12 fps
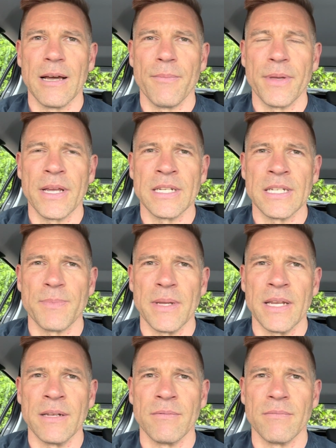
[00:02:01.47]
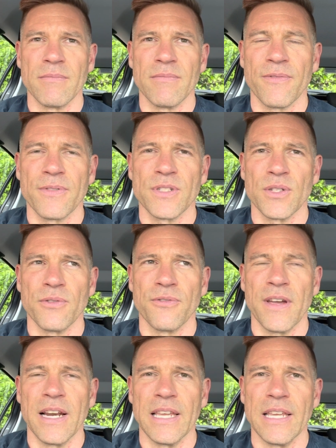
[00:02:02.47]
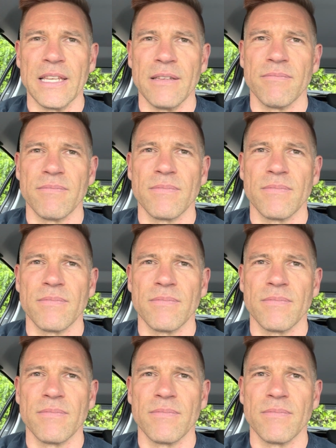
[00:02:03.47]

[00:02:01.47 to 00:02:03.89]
because it's been sort of fairly